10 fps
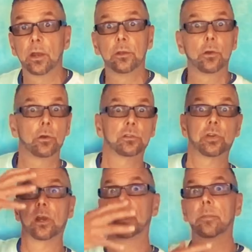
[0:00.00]
and you're
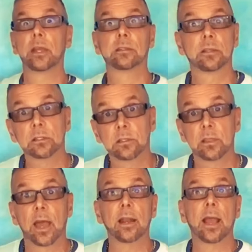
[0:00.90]
trying to make sense of
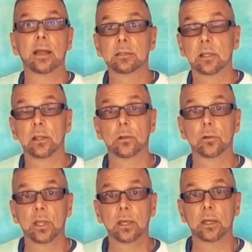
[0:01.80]
that as a little
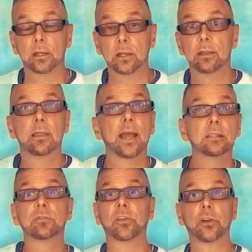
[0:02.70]
kid.
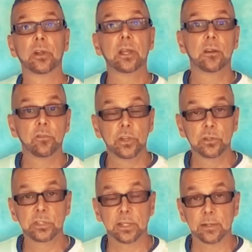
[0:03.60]
That's very
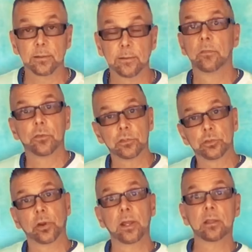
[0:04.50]
confusing. If you're
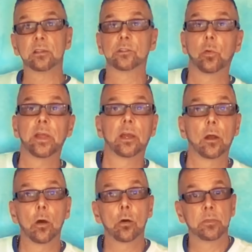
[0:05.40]
trained this way at
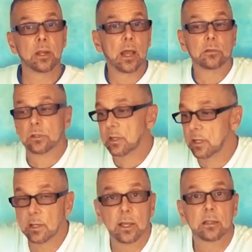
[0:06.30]
home, then how's a
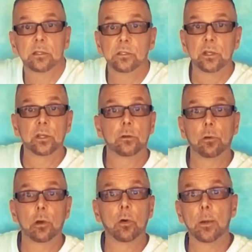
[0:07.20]
kid like this going to
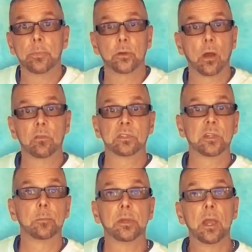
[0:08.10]
grow up and all of a
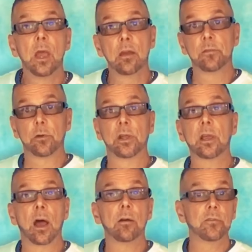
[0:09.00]
sudden be very
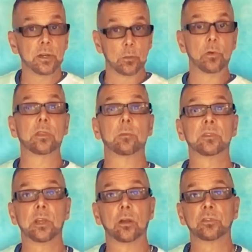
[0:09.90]
confident with
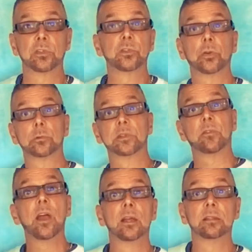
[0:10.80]
themselves in terms of
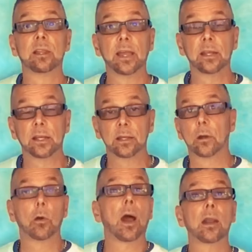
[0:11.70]
dating
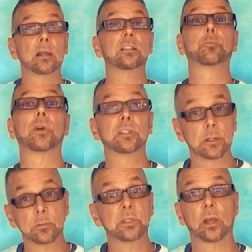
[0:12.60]
or how to express
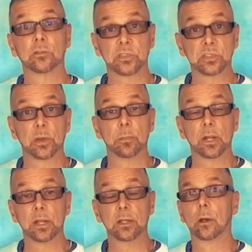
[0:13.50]
themselves to
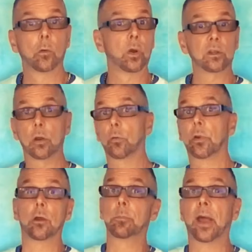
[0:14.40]
somebody or what
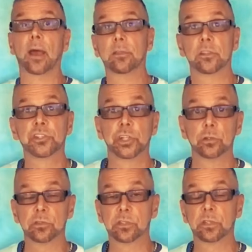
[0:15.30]
career path to
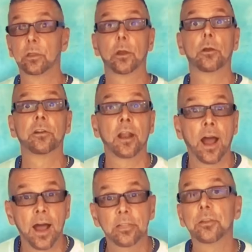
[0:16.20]
choose? They're
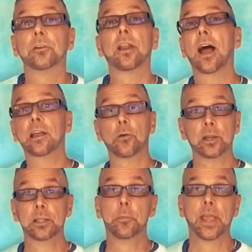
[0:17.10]
not. They're not going
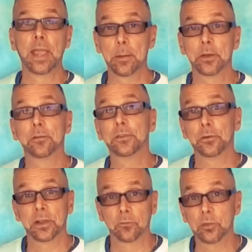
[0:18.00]
to be able to feel
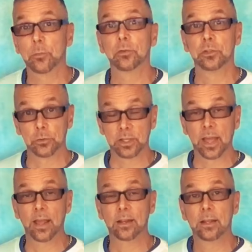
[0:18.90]
comfortable doing
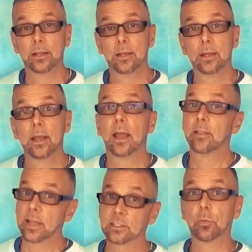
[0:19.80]
that.
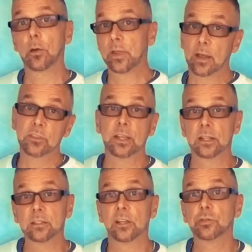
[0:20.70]
And that's why we have to get
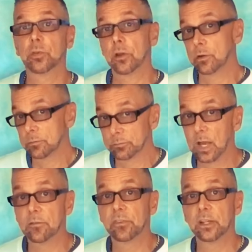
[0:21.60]
in touch with our
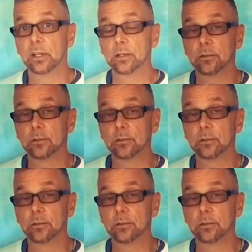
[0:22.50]
gut feeling.